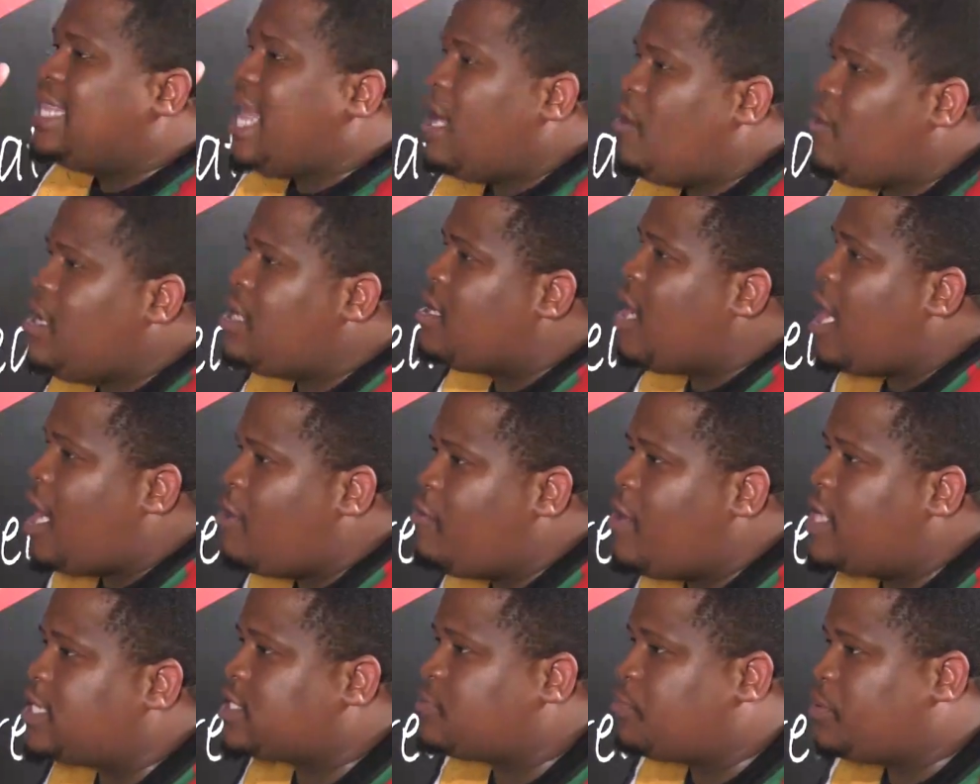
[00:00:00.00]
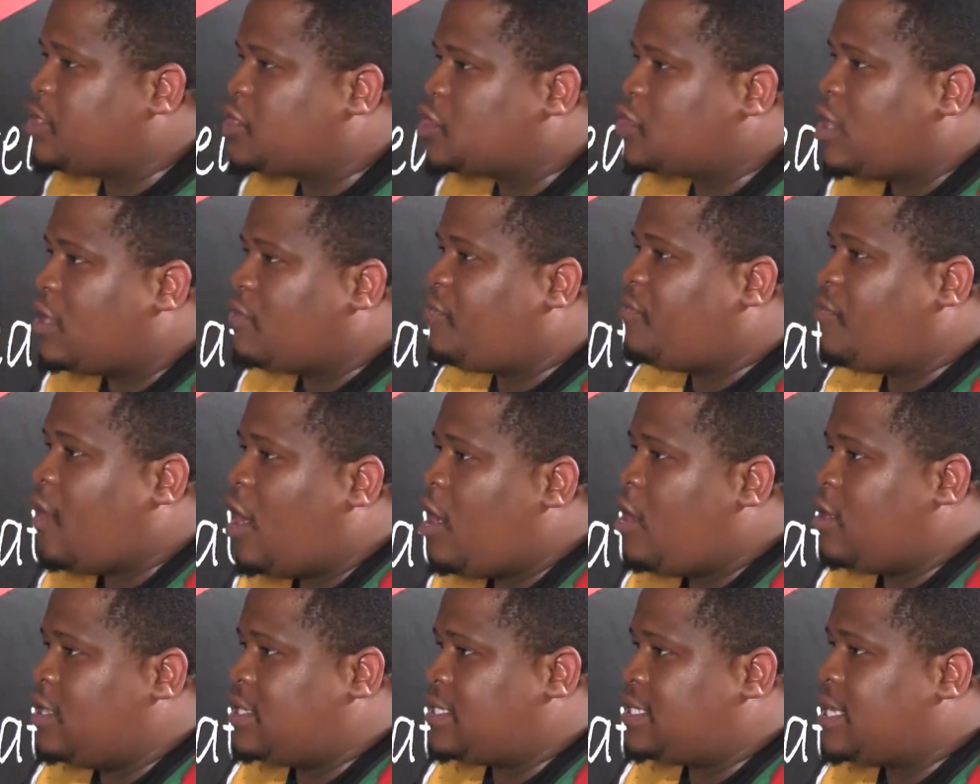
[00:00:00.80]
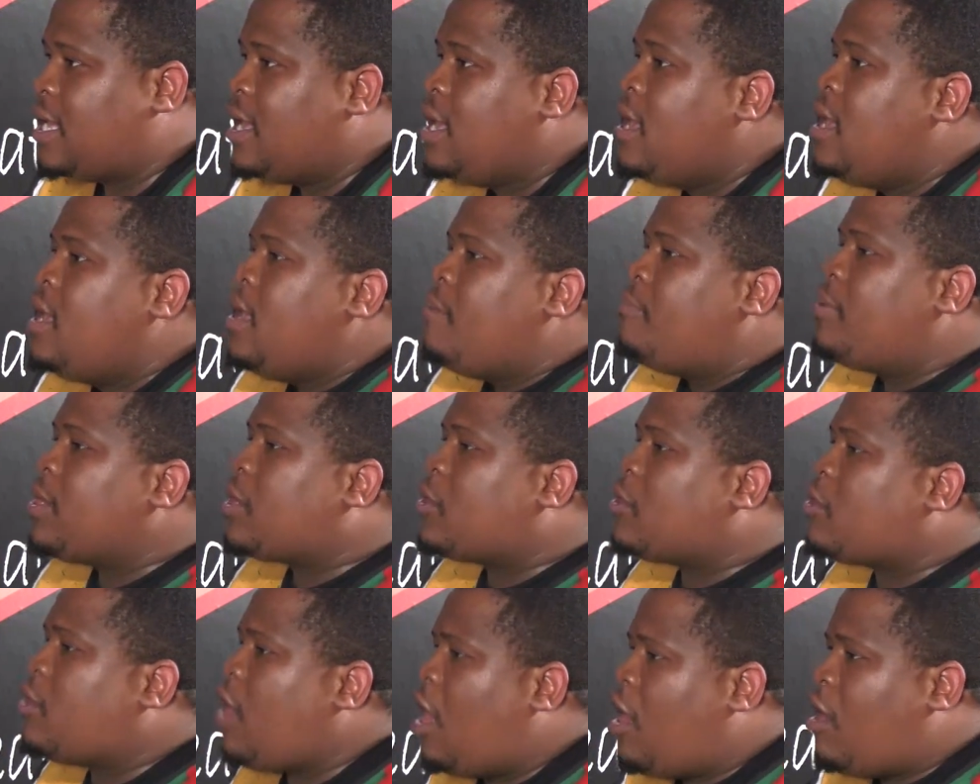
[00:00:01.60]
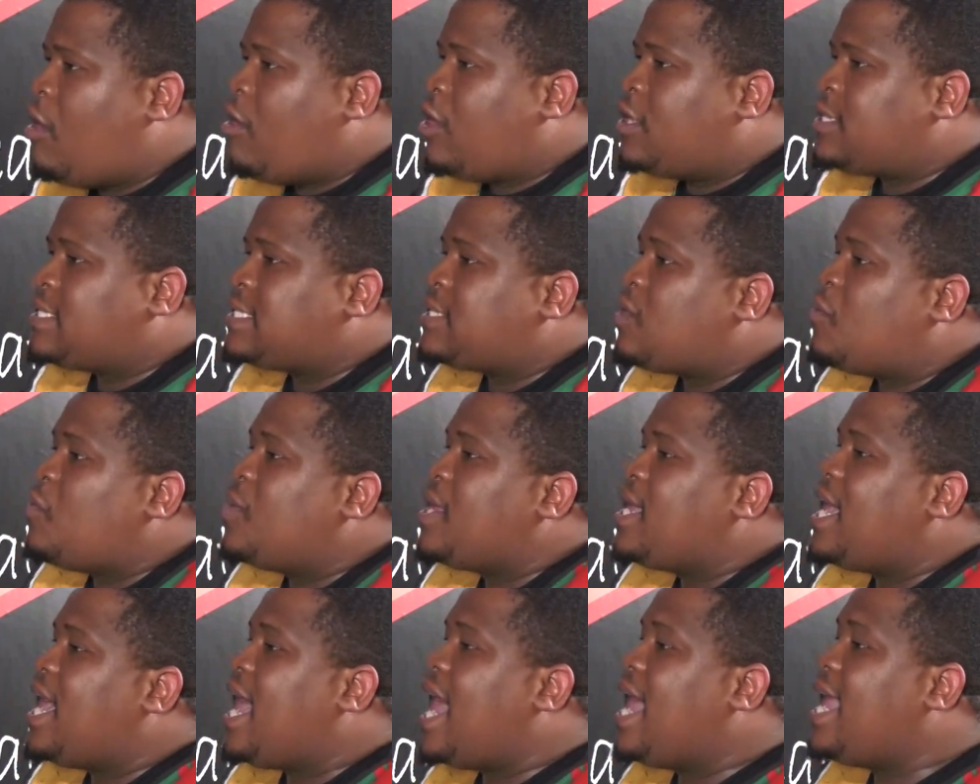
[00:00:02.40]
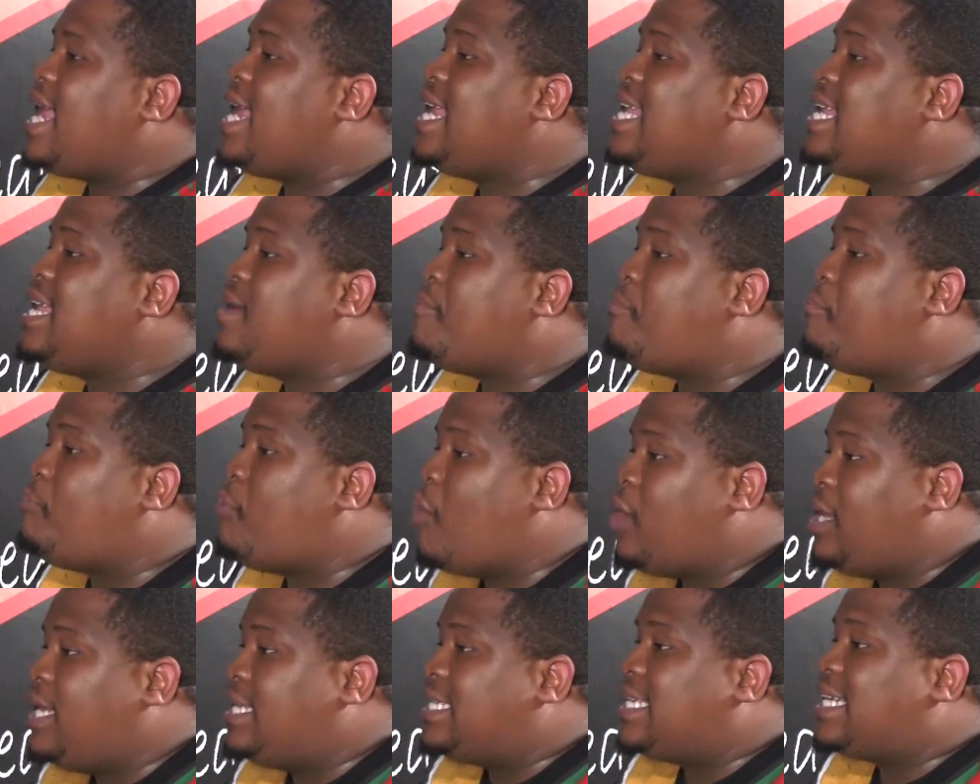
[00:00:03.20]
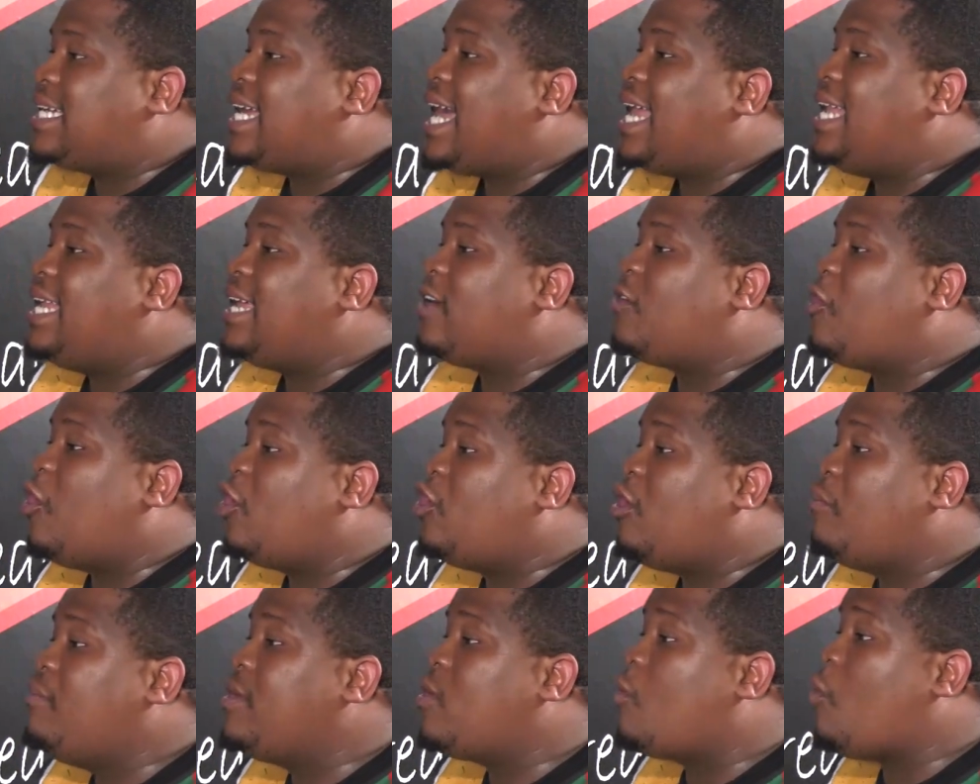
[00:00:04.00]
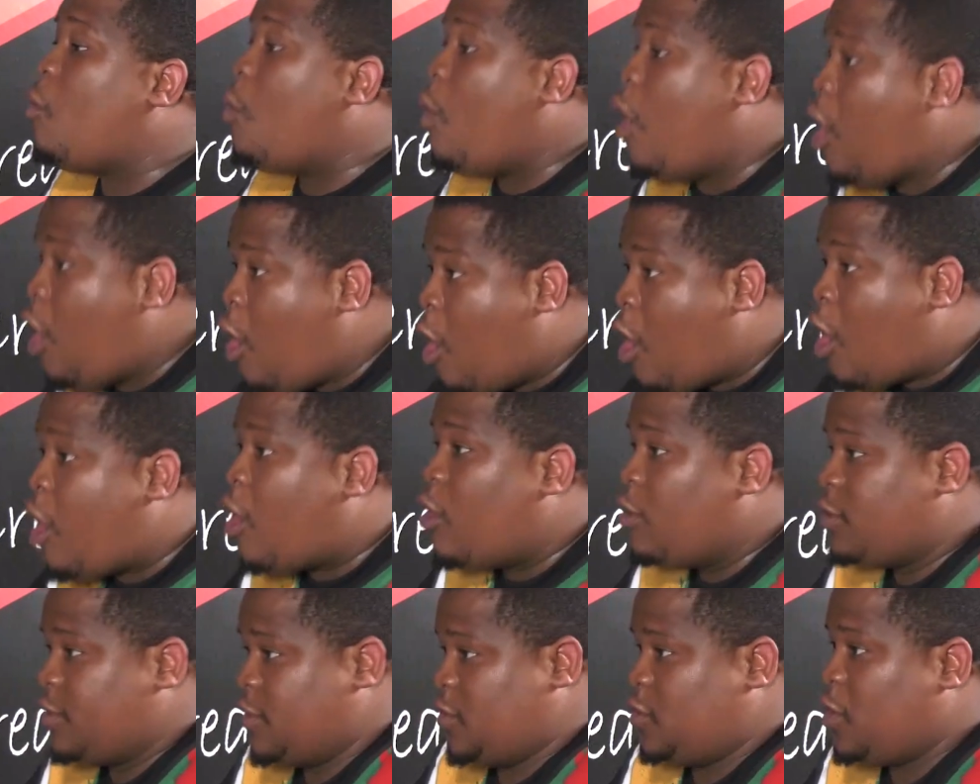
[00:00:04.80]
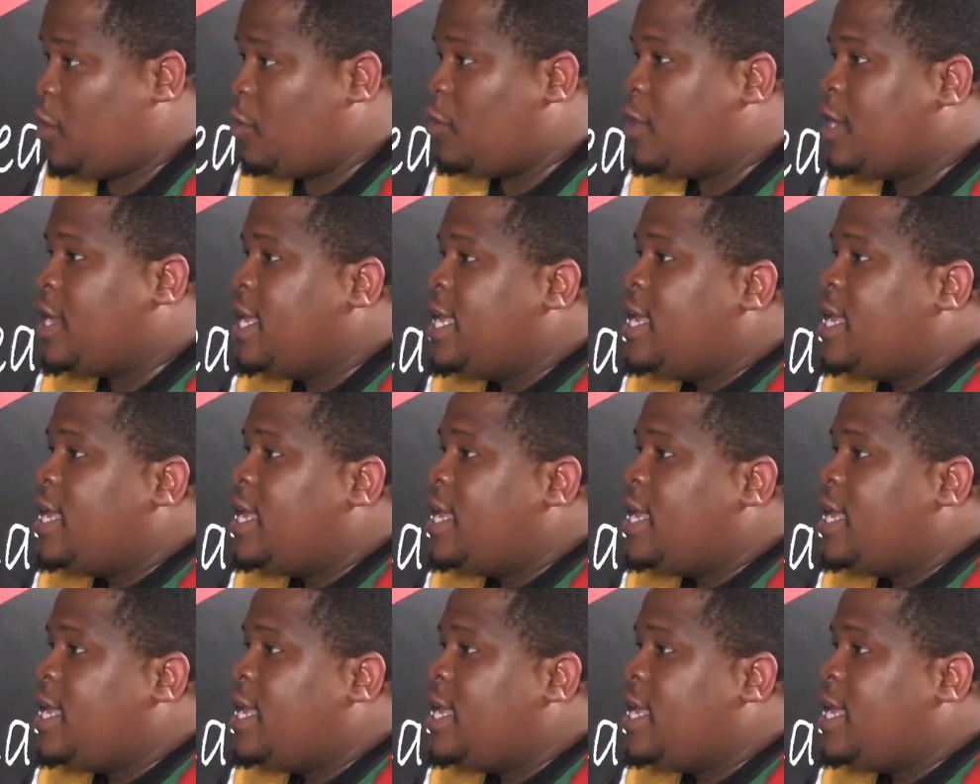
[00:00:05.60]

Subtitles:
there will always be shortfalls because we are in a political economic war. So